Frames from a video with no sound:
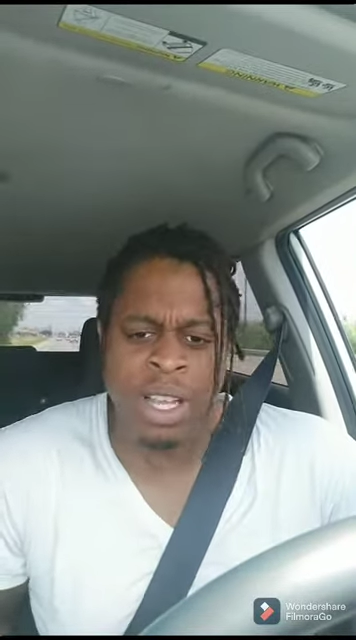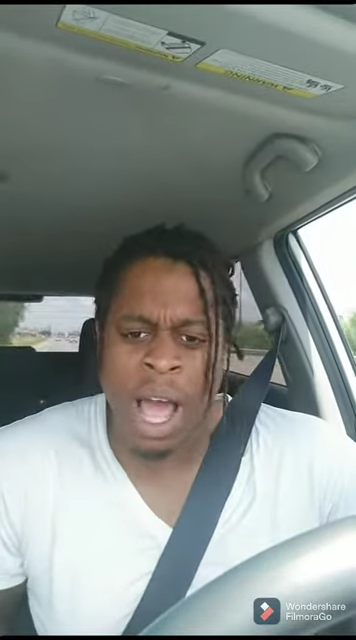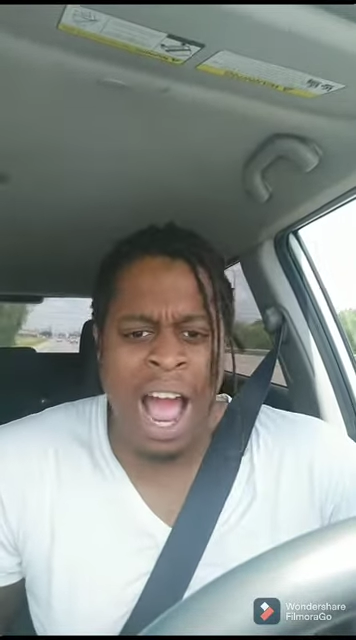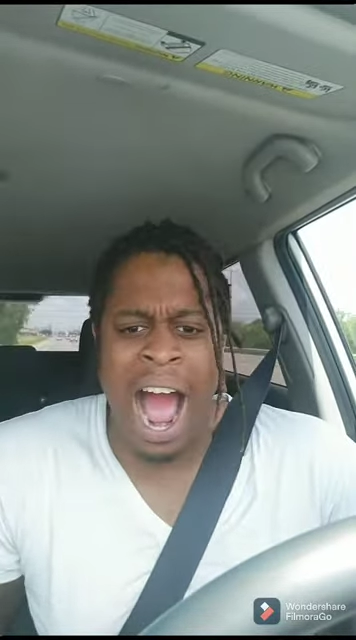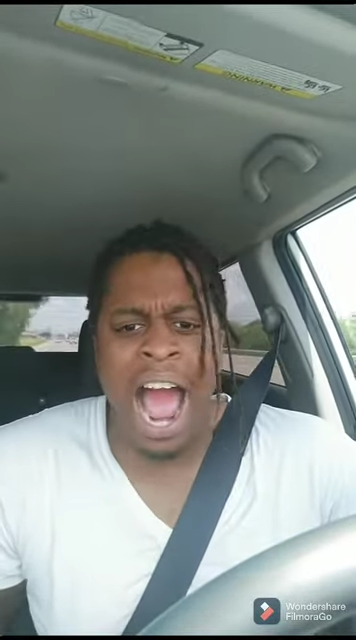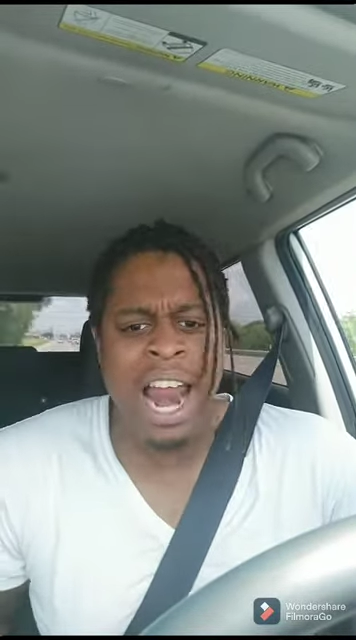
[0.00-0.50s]

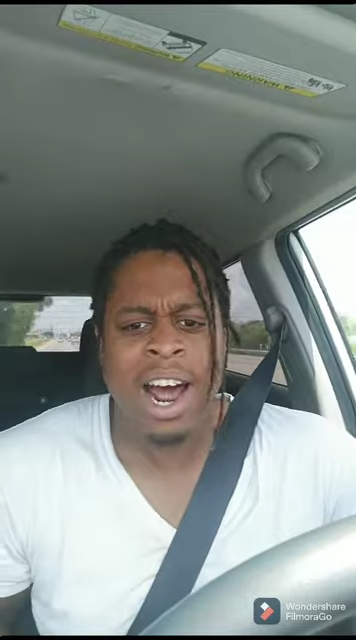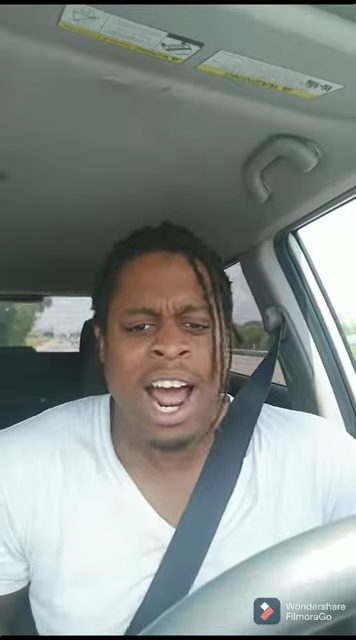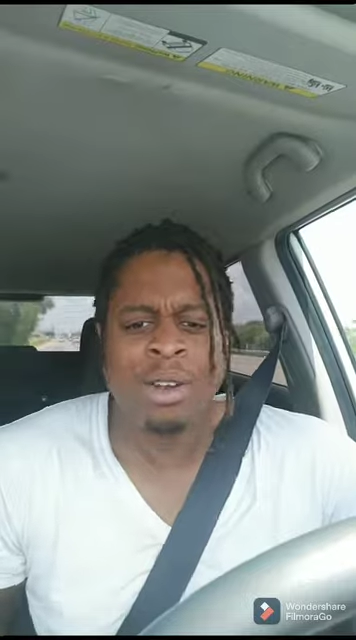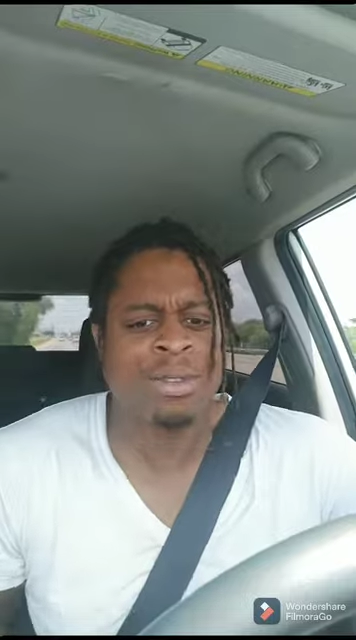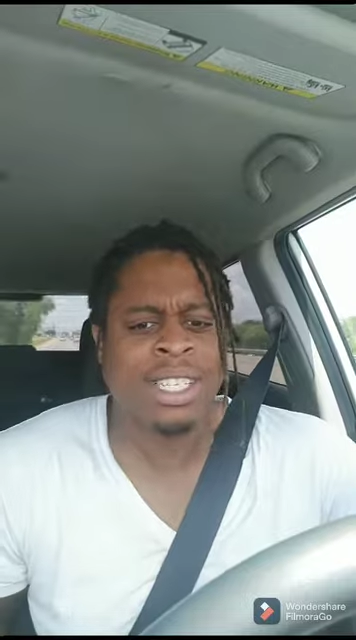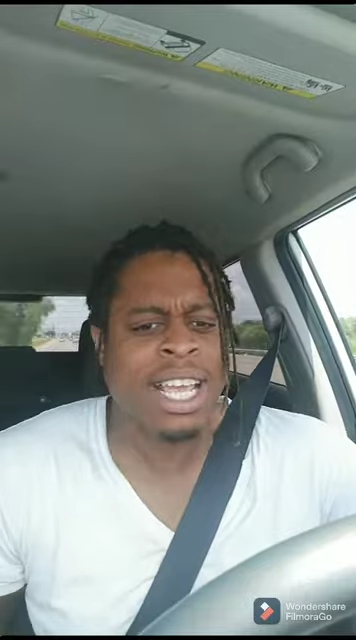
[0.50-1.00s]
I
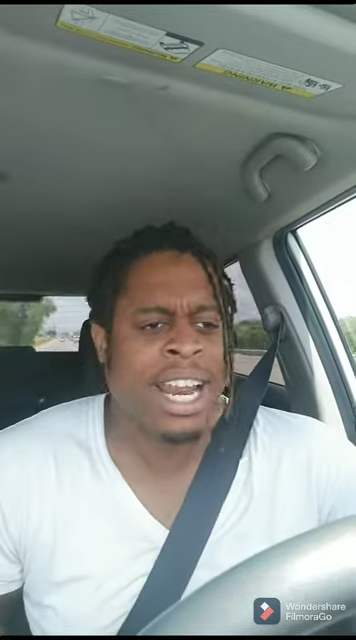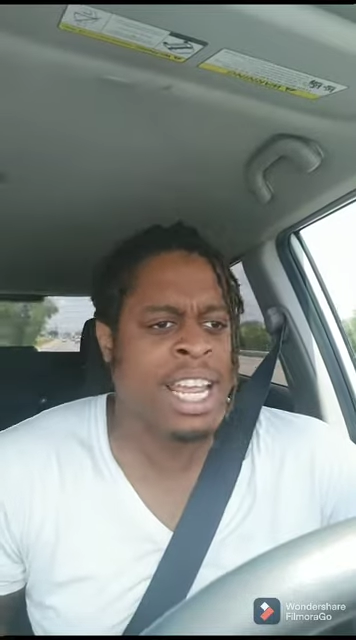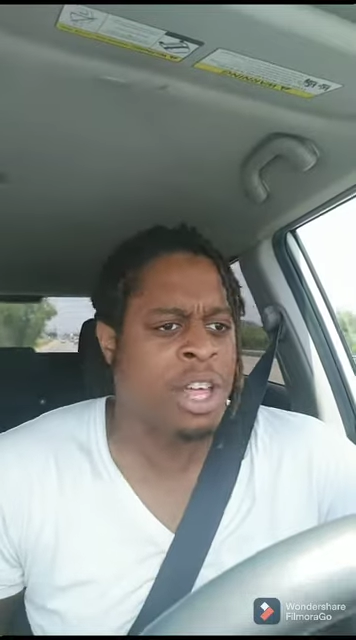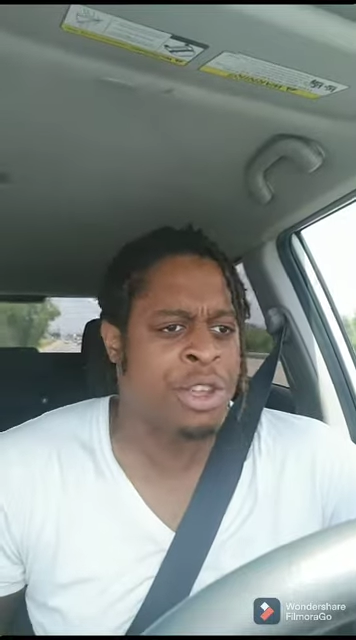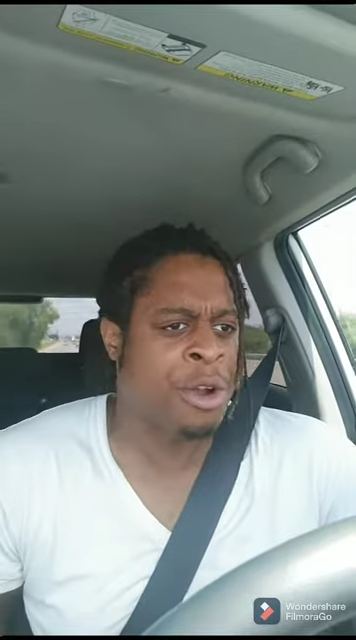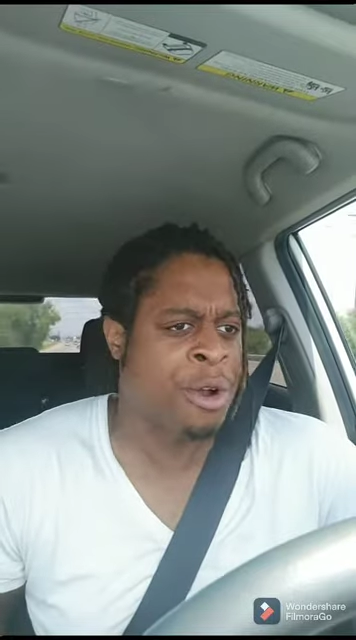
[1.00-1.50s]
don't see
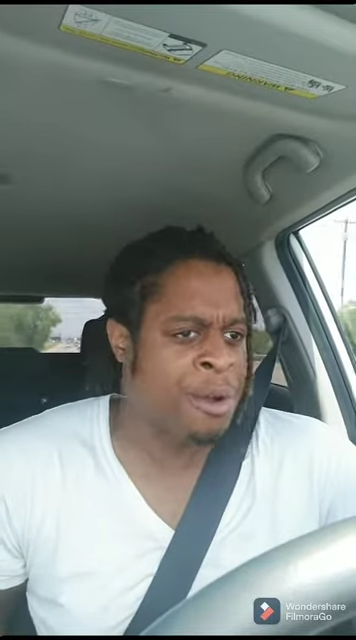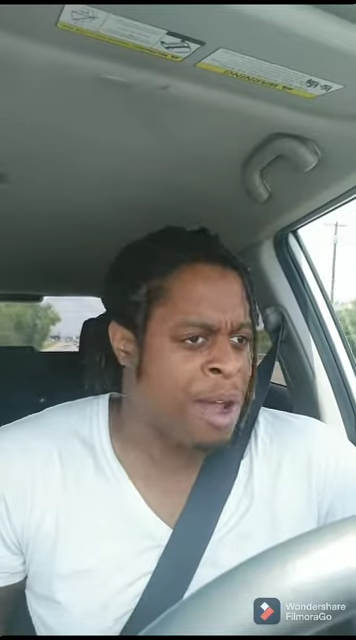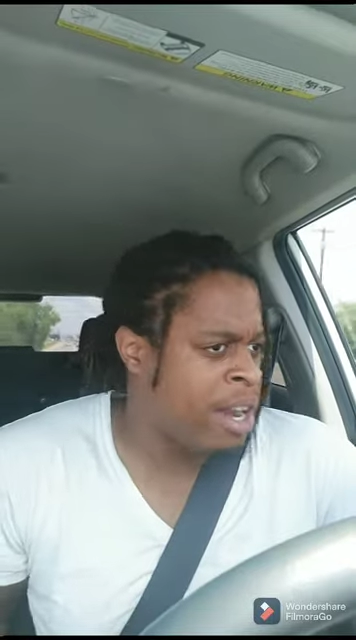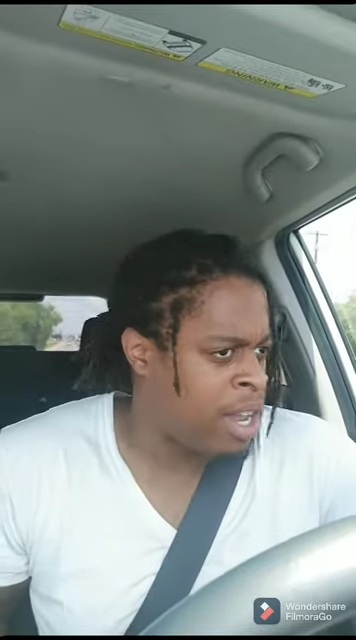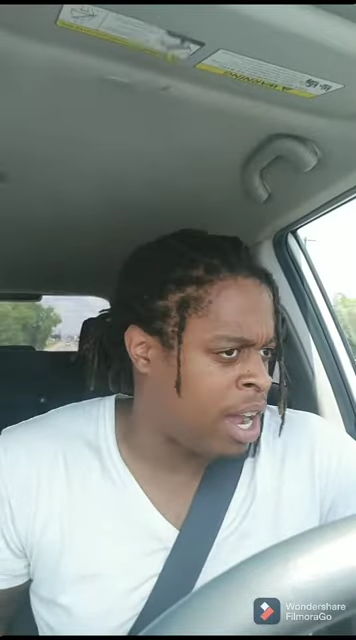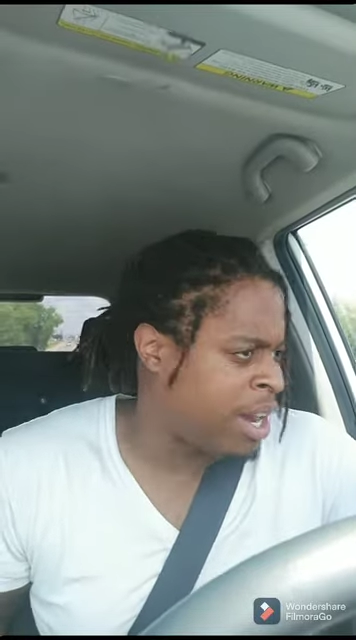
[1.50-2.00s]
any other
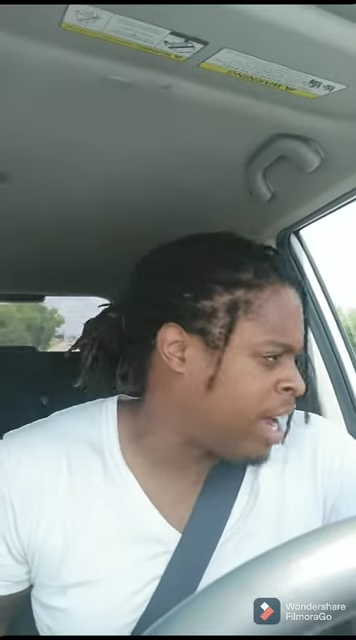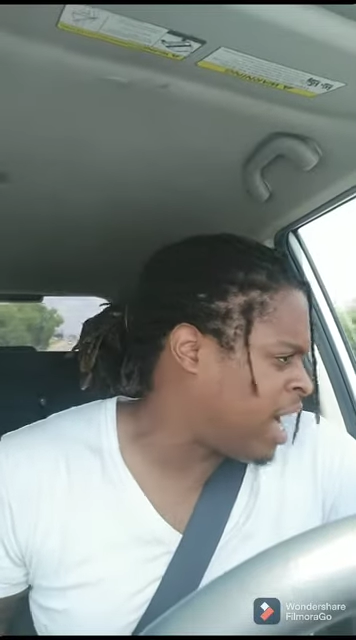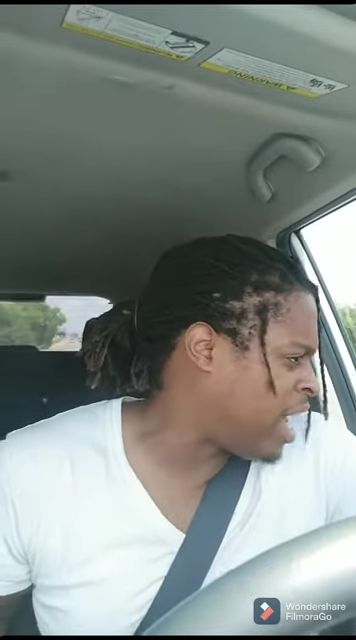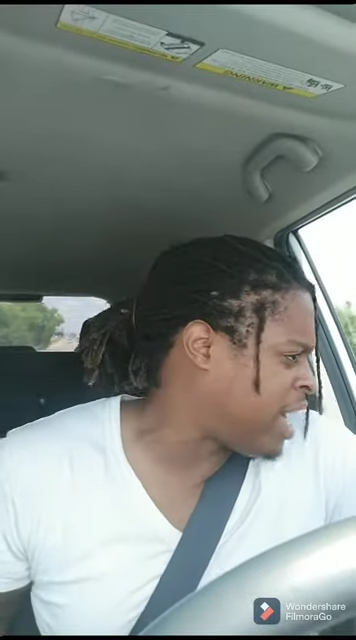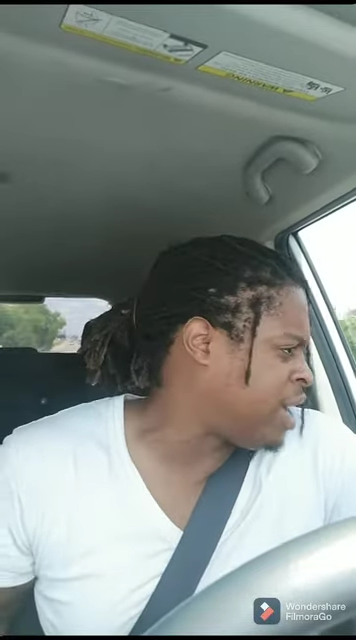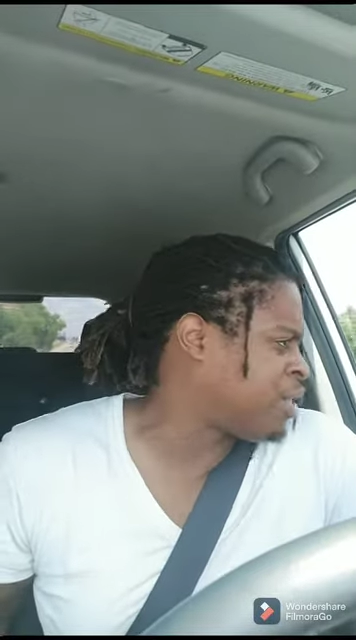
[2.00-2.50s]

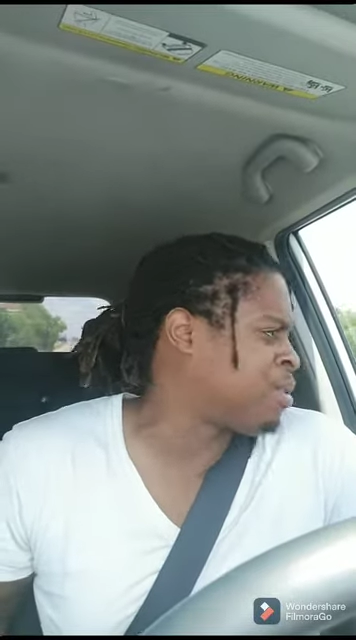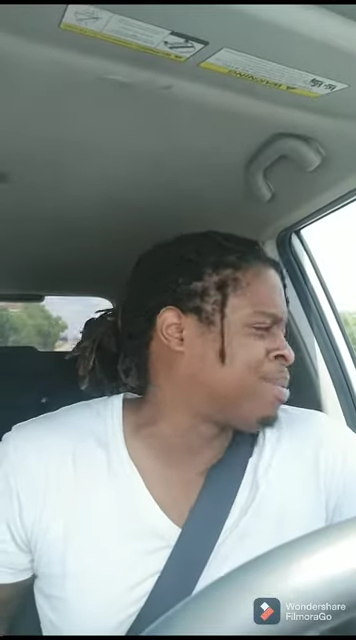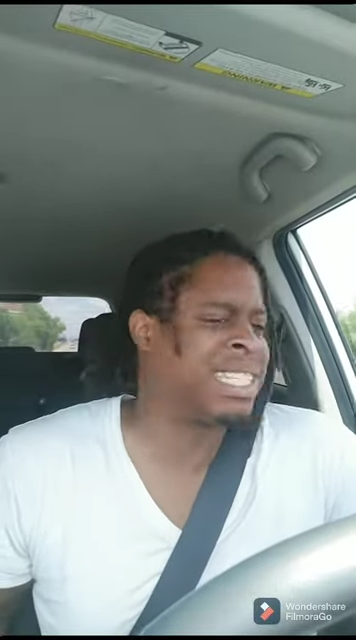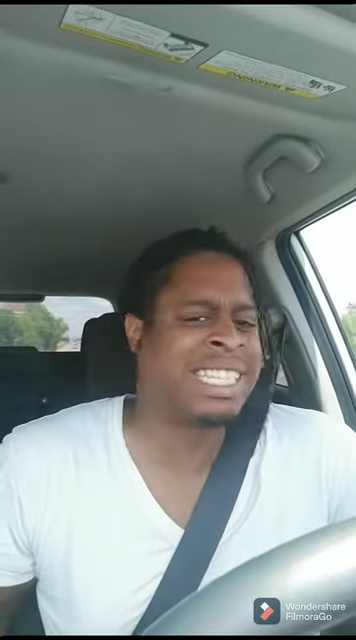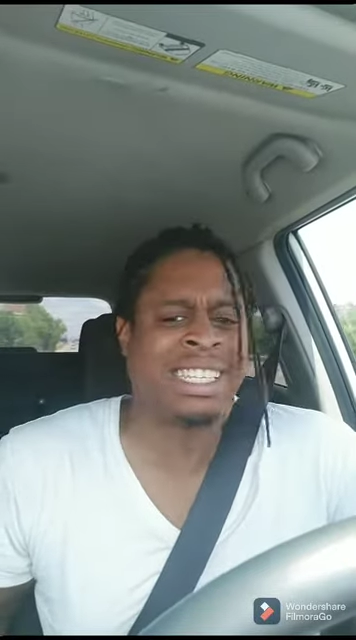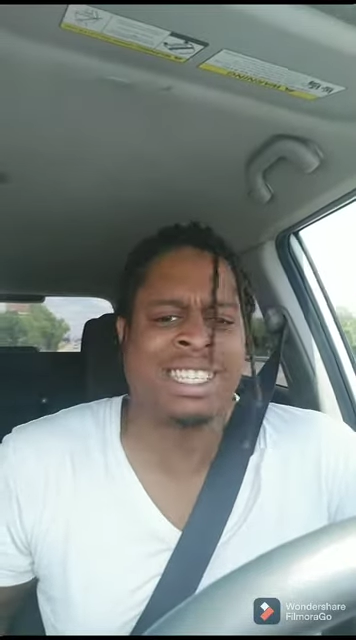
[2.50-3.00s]

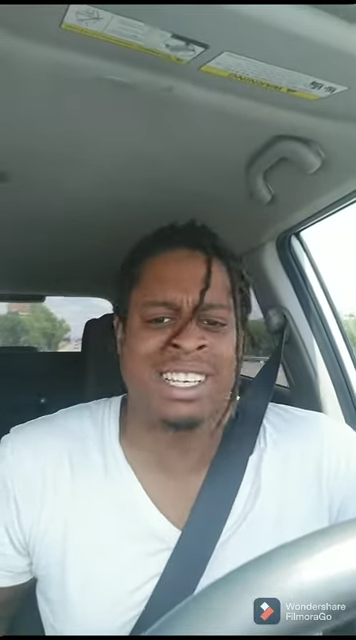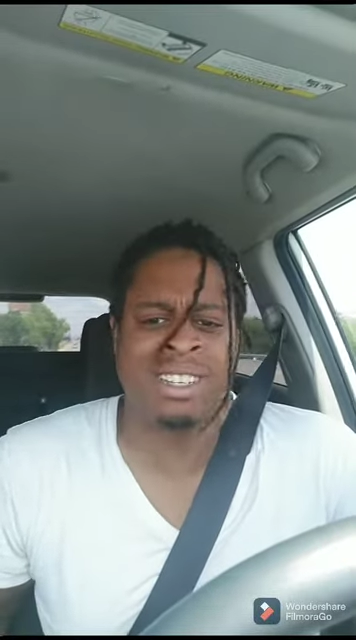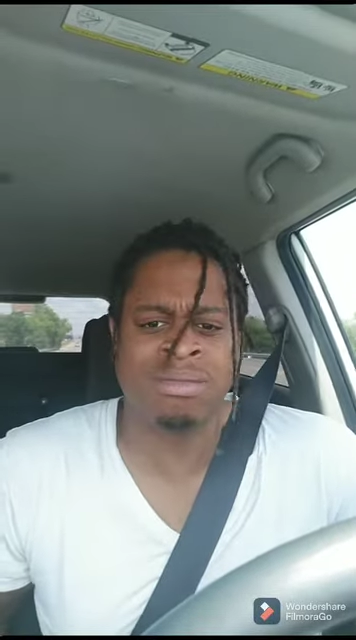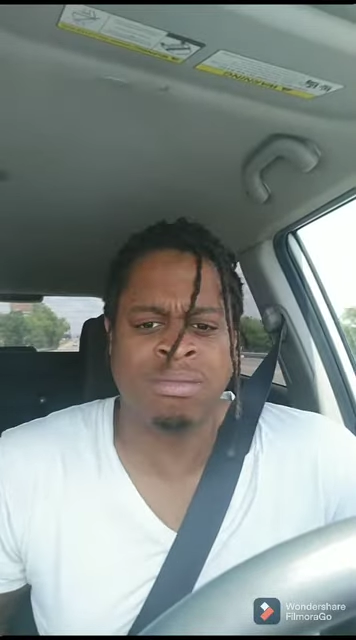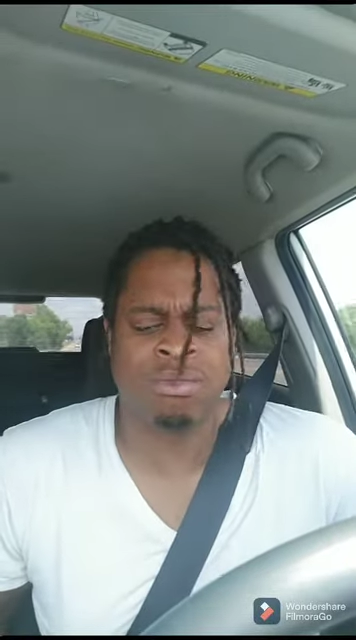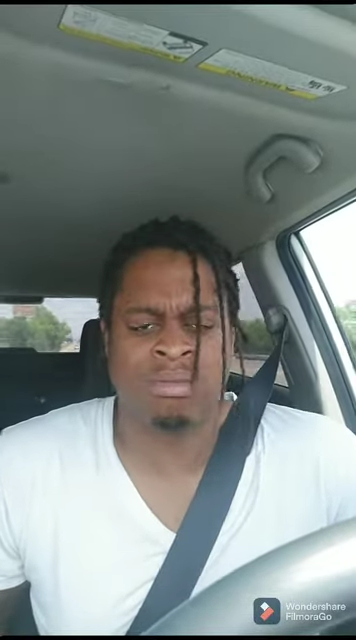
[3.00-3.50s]

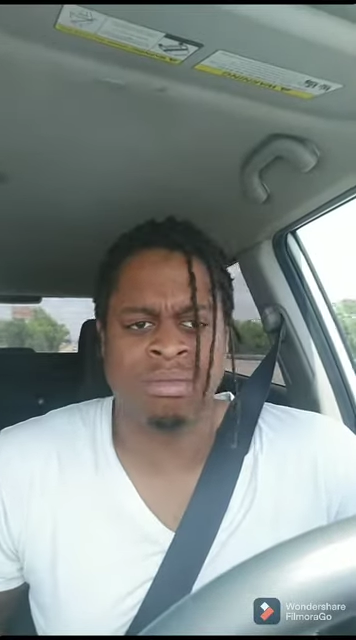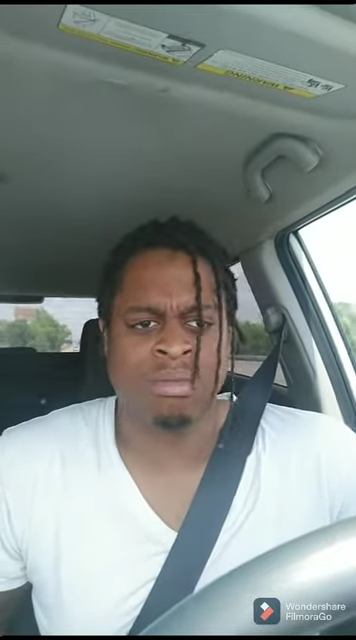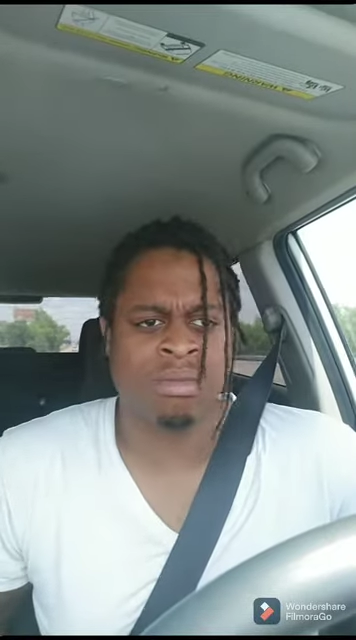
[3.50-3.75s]
position